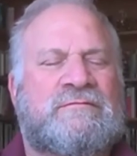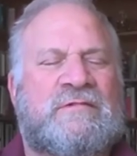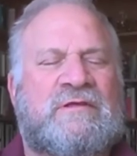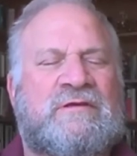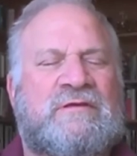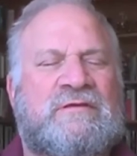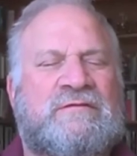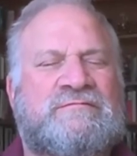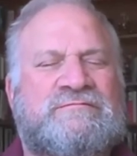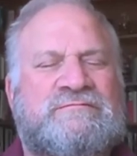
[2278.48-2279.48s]
Lee,
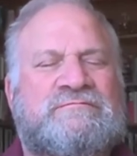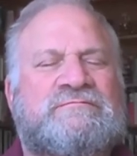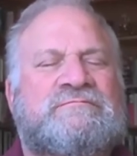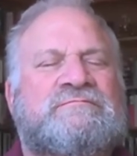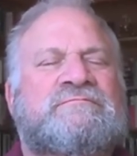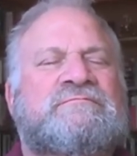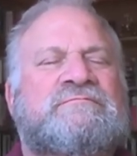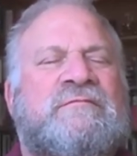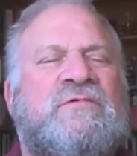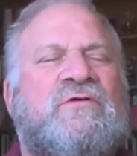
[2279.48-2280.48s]

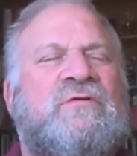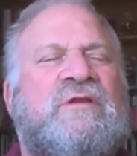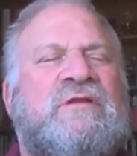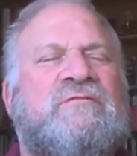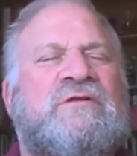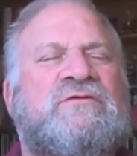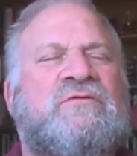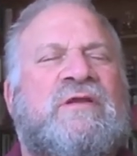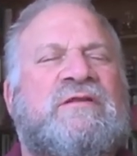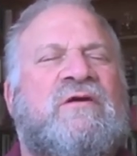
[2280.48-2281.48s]
you're ready when you're
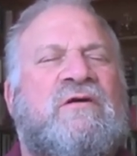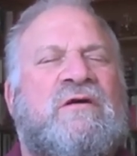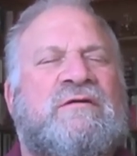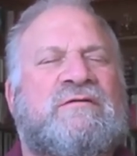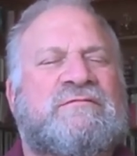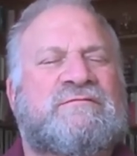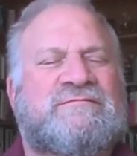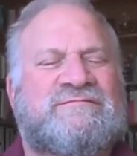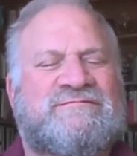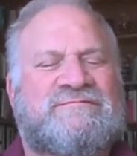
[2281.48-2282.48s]
ready are.
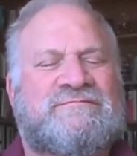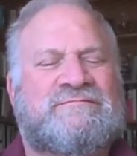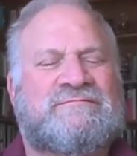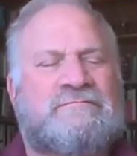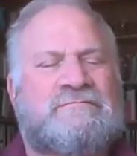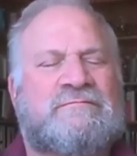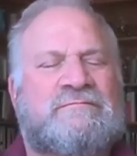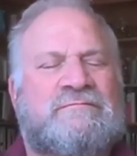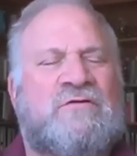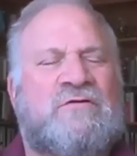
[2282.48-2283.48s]
Don't